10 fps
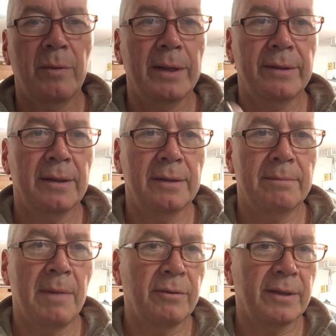one that
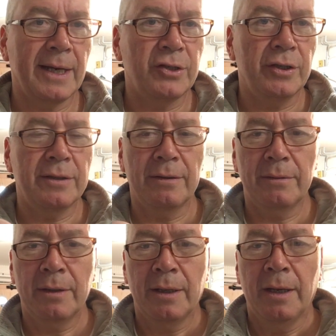Moto Gadget do.
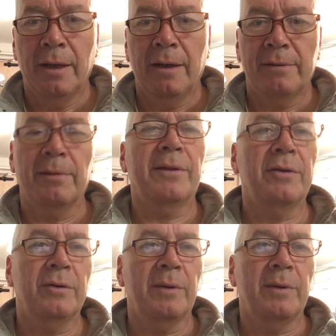So I thought,